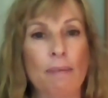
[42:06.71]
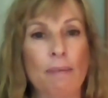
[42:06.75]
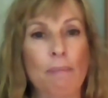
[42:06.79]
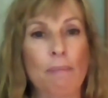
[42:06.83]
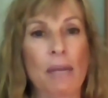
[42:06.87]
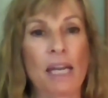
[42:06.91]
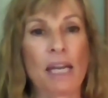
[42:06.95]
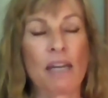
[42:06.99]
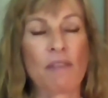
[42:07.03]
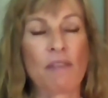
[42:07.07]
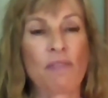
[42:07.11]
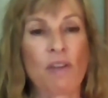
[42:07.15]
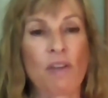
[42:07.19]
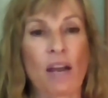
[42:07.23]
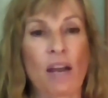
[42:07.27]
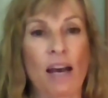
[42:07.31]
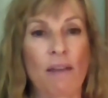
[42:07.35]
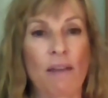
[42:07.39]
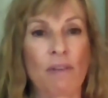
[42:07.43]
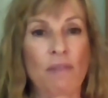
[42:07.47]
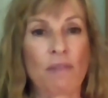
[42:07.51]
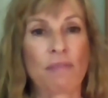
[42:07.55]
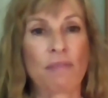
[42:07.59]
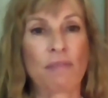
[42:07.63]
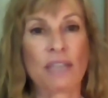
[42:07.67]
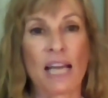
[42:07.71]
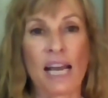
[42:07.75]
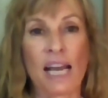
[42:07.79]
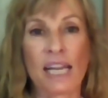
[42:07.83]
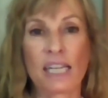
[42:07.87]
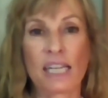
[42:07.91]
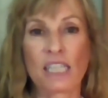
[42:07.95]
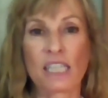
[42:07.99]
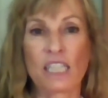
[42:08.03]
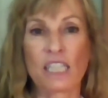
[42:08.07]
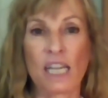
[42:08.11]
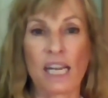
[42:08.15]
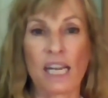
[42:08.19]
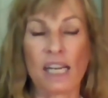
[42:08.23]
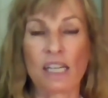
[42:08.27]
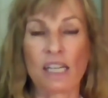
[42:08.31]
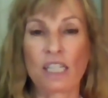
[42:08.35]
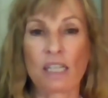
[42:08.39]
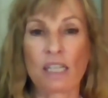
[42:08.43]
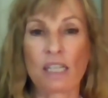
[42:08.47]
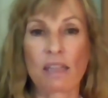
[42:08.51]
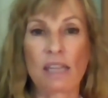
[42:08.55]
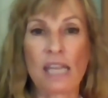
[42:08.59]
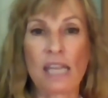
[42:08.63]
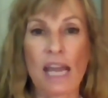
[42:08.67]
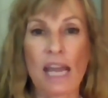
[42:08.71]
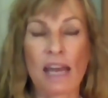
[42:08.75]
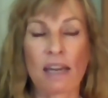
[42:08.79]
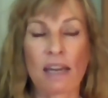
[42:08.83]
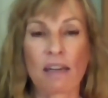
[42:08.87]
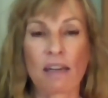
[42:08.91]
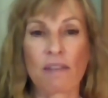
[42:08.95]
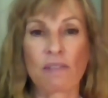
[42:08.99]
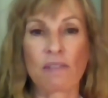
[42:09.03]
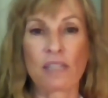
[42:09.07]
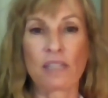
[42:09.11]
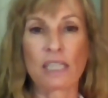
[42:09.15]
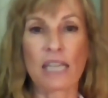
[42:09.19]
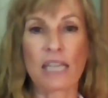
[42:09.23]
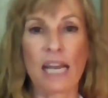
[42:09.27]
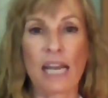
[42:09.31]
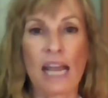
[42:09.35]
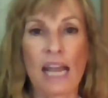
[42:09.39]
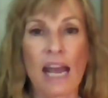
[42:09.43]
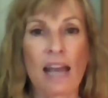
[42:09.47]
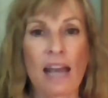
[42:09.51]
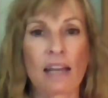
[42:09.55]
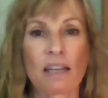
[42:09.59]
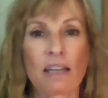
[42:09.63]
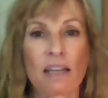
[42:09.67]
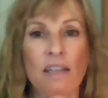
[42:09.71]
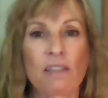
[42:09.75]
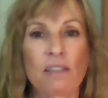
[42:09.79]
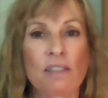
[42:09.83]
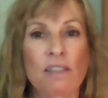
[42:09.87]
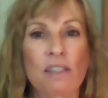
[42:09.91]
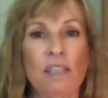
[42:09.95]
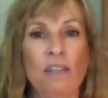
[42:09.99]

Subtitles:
And if you have a flying change at the end of a diagonal,